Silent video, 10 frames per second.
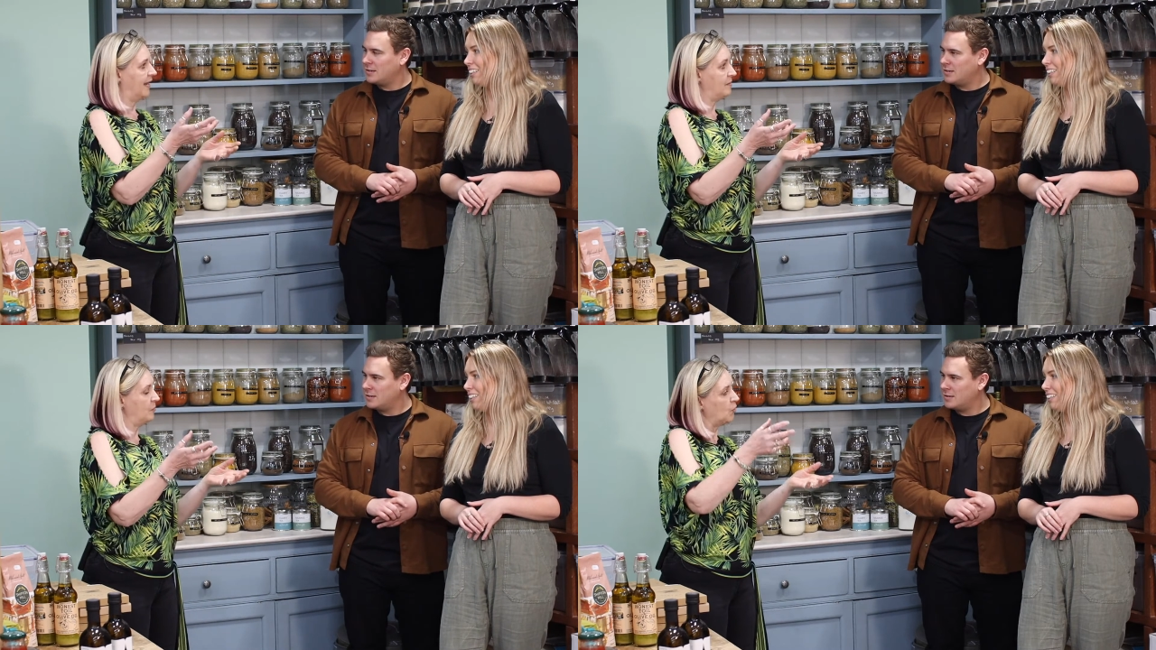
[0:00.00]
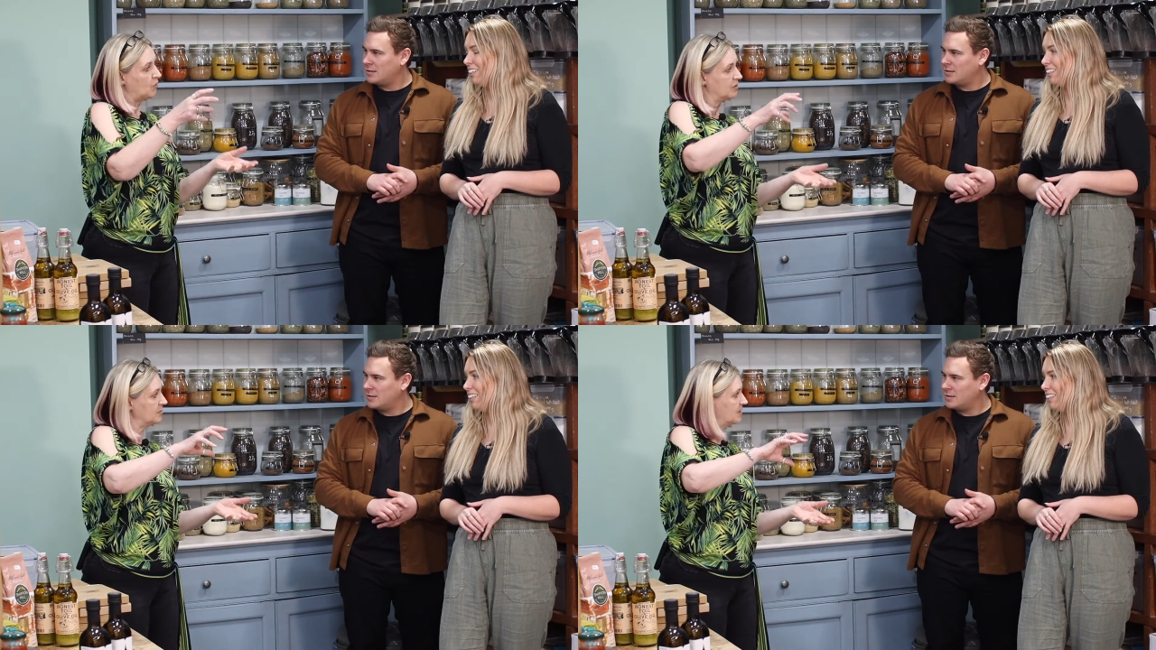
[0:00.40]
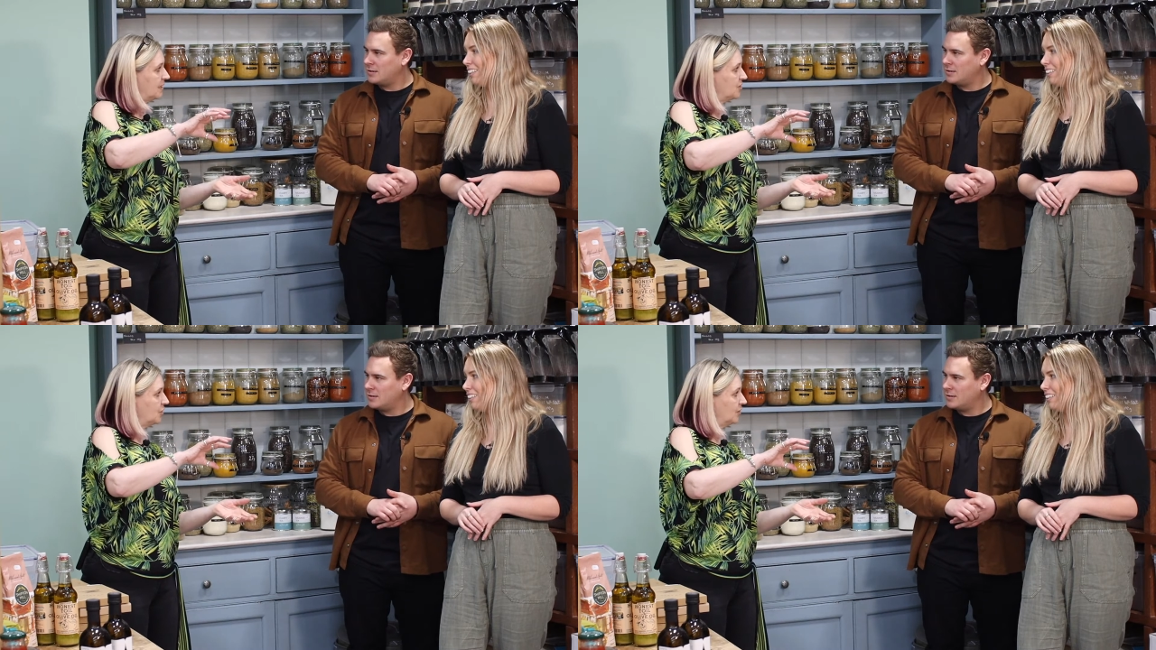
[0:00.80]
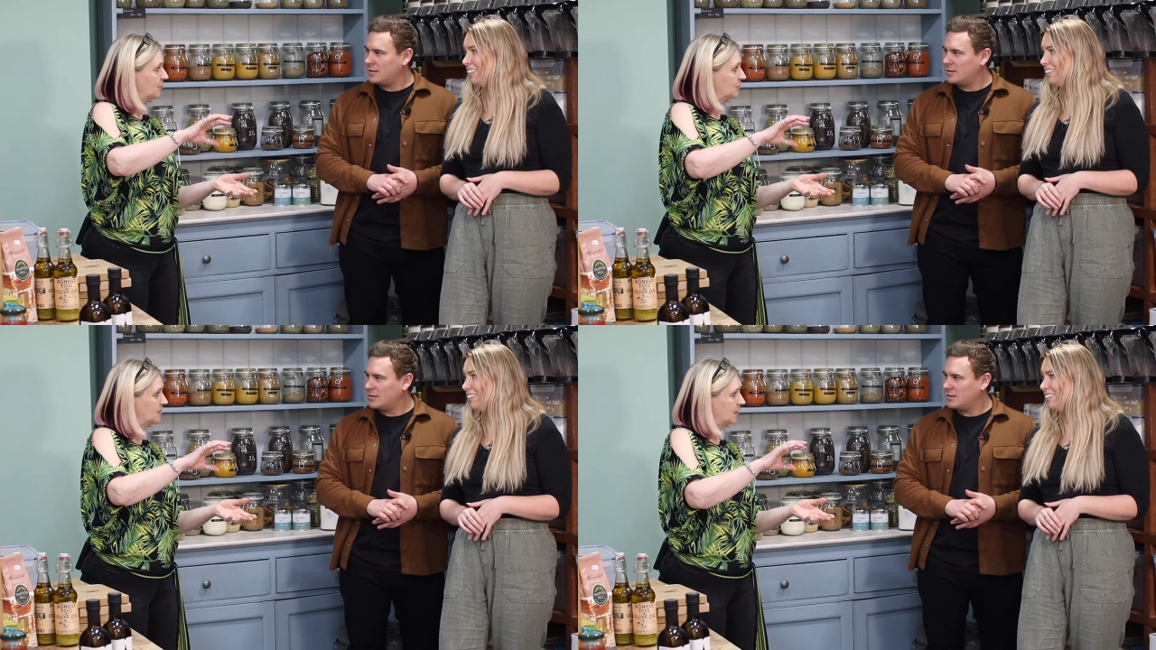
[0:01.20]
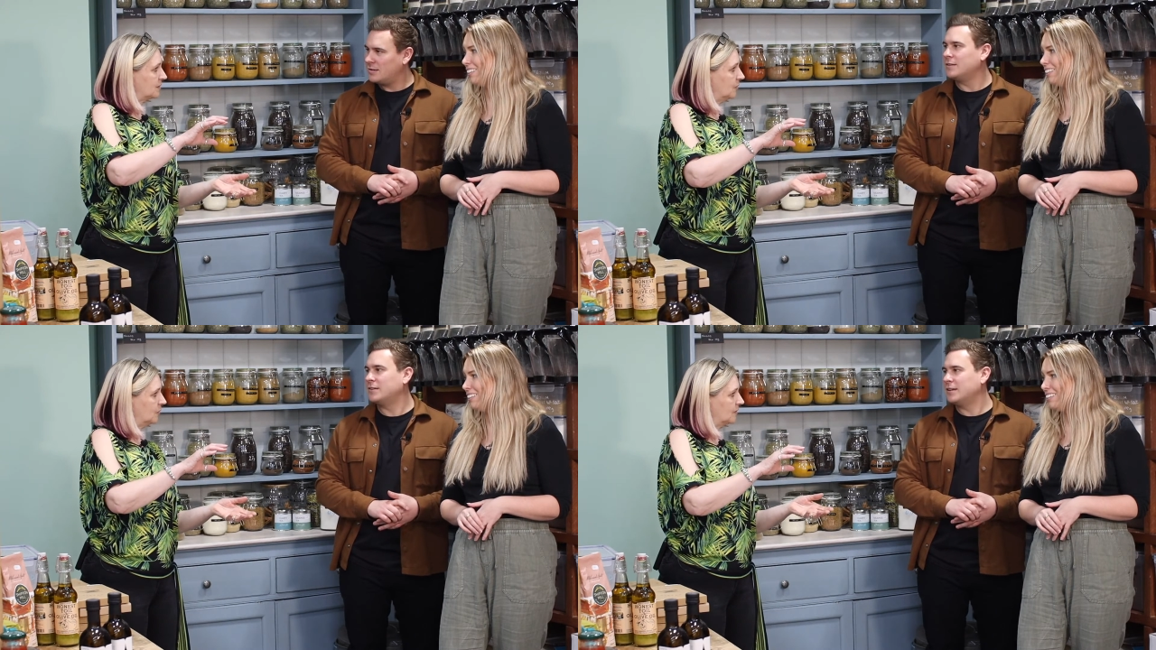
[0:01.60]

Speaker 1: and pouring them into their jars on TikTok.